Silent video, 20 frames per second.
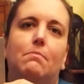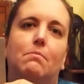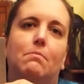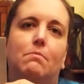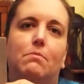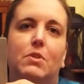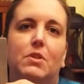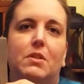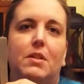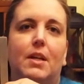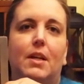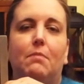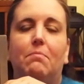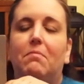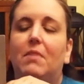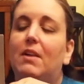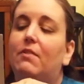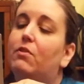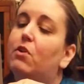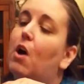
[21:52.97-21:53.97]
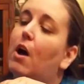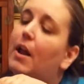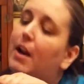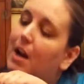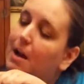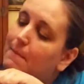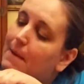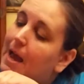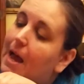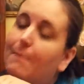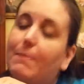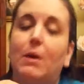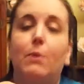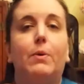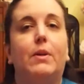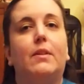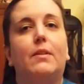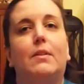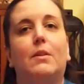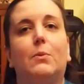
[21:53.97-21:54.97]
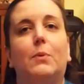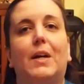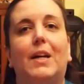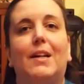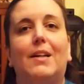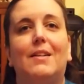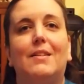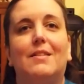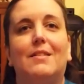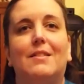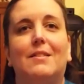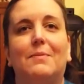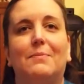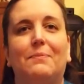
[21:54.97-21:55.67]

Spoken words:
We'll see. If not, I'm happy with it the way it is.